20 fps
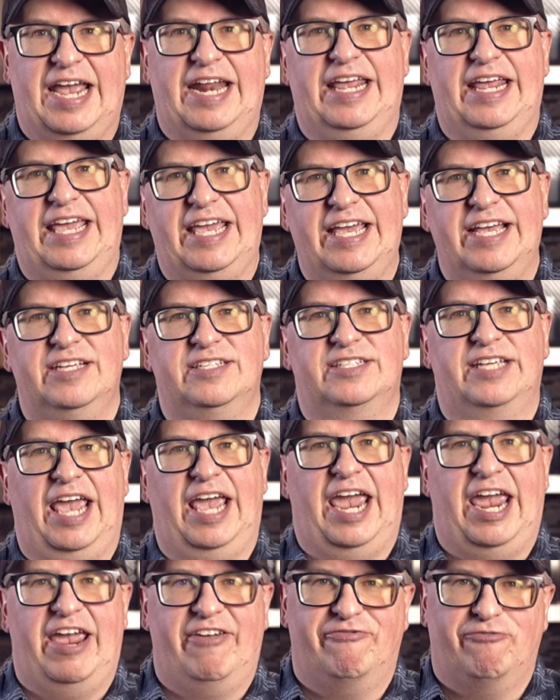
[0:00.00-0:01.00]
It is
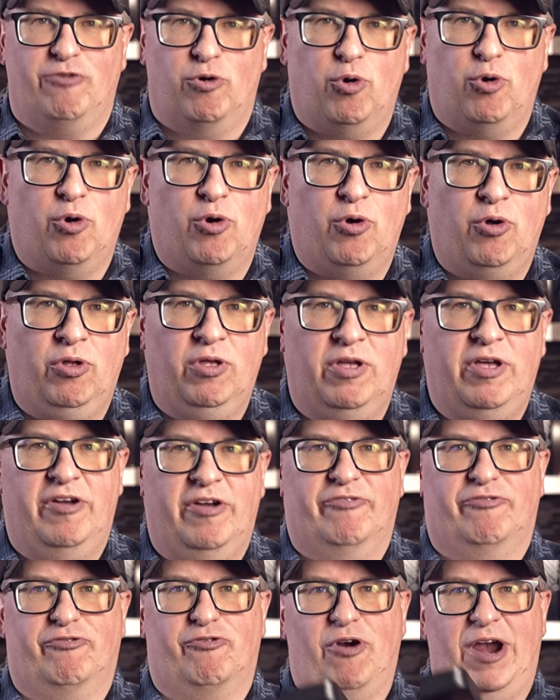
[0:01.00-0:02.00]
a full
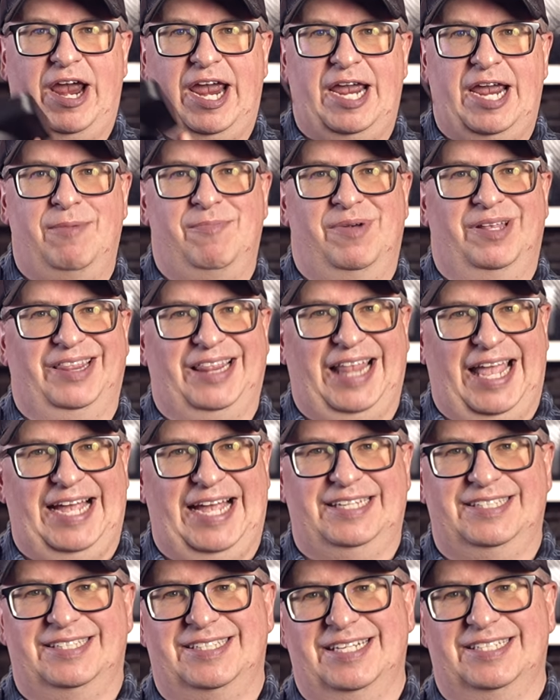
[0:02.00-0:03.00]
frame
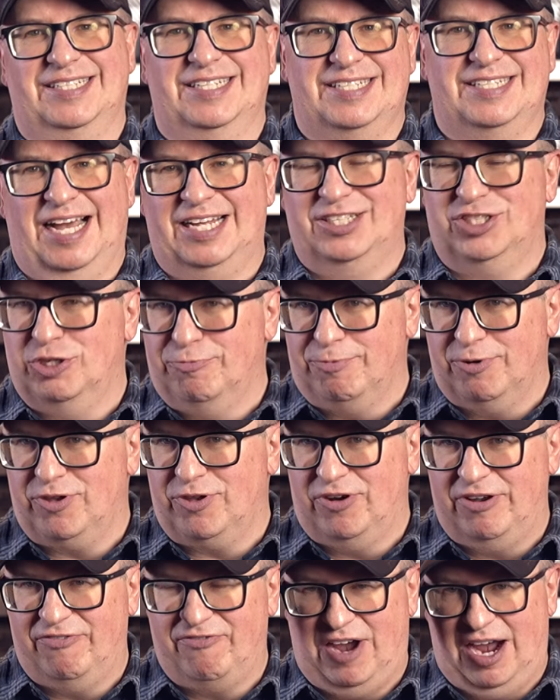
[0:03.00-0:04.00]
lens. This is not Super
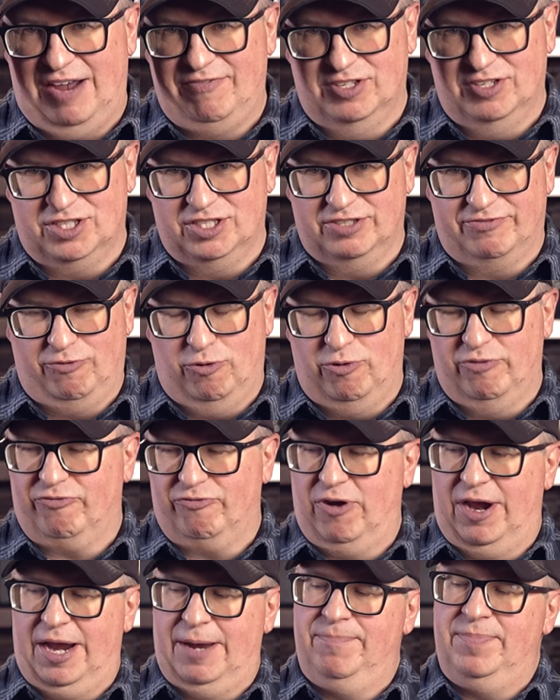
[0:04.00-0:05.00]
35, this is full
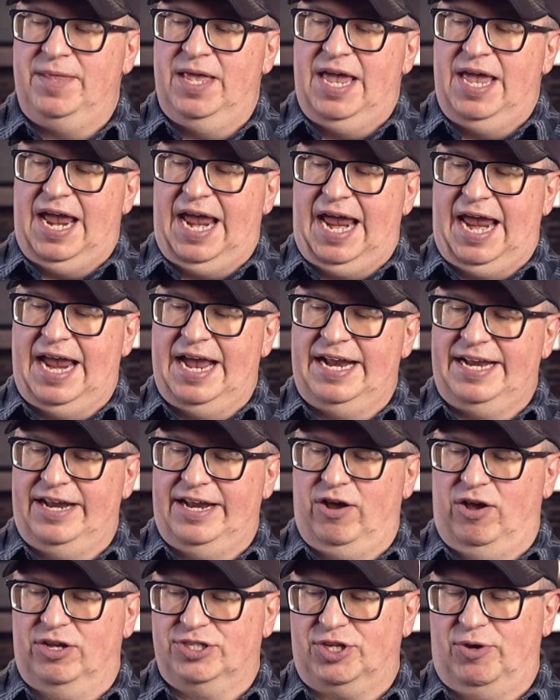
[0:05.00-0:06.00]
frame, and
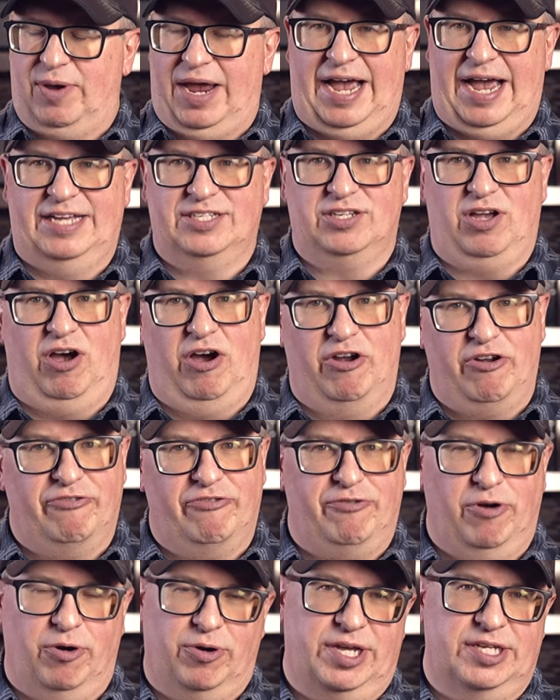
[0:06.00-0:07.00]
it also has
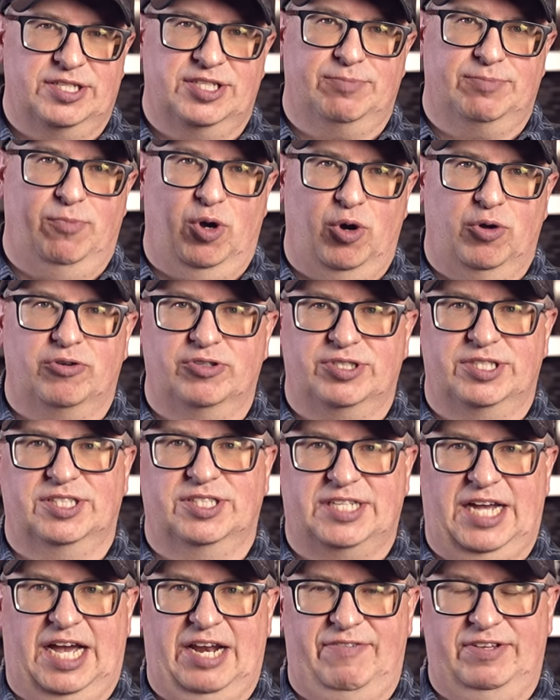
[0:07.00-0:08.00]
autofocus motors
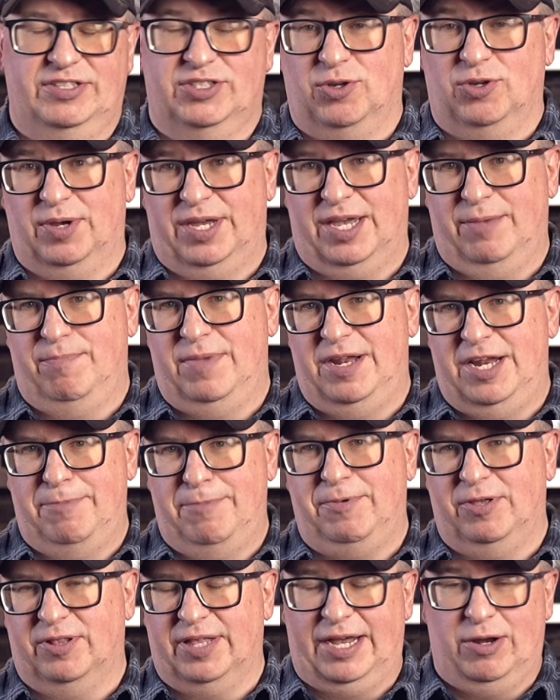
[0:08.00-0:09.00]
inside of it, so it can
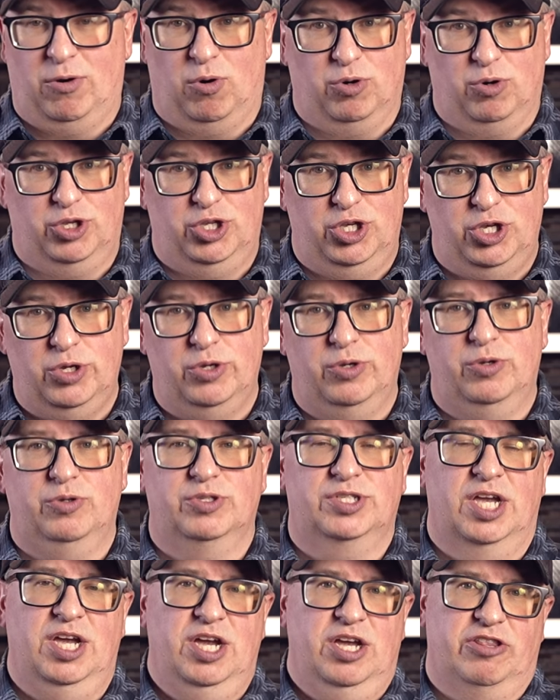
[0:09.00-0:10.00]
manipulate or
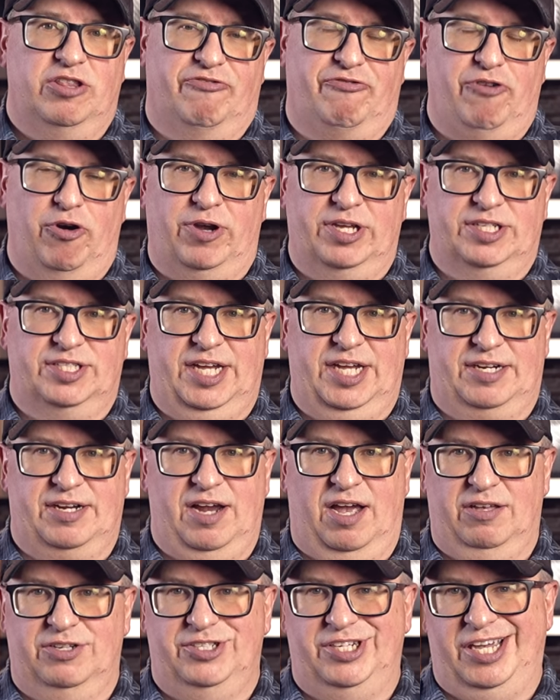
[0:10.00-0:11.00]
use the focus
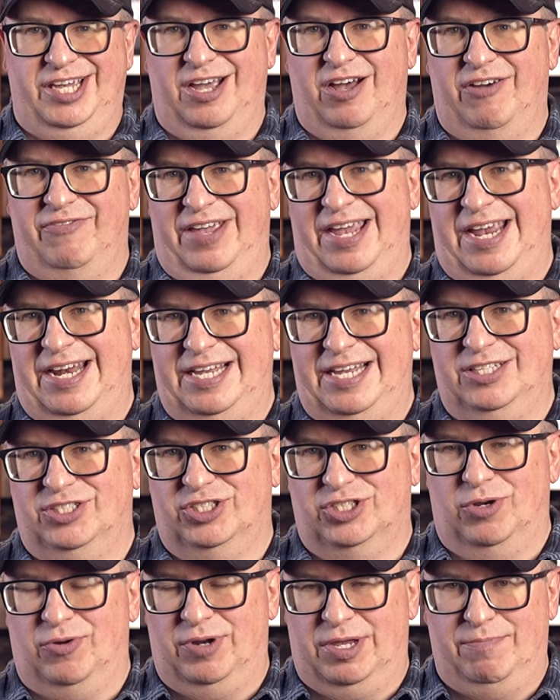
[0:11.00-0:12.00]
technology of any
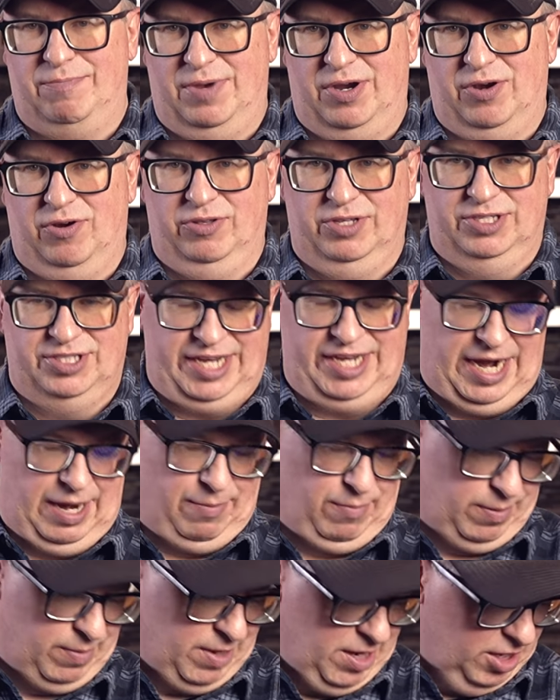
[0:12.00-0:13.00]
Sony mirrorless
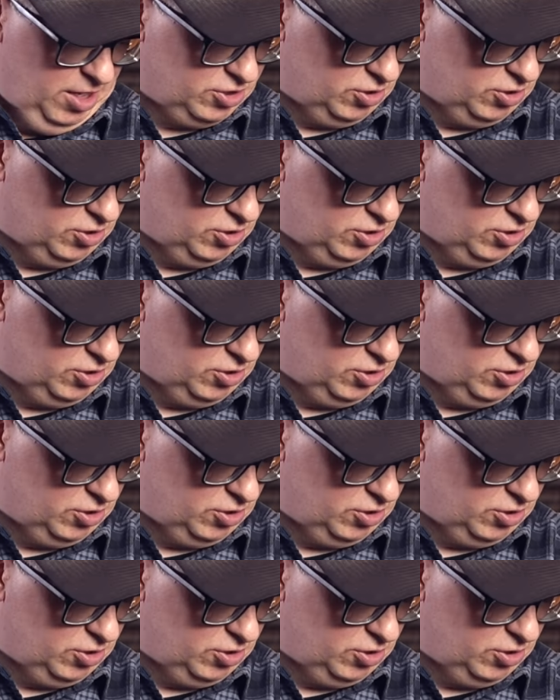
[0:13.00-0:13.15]
camera.